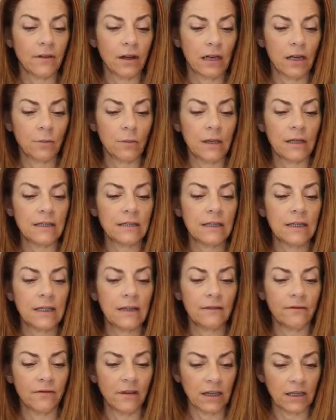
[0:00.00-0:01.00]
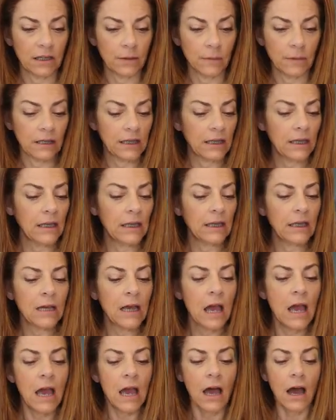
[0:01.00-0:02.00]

vitamin D, vitamin E,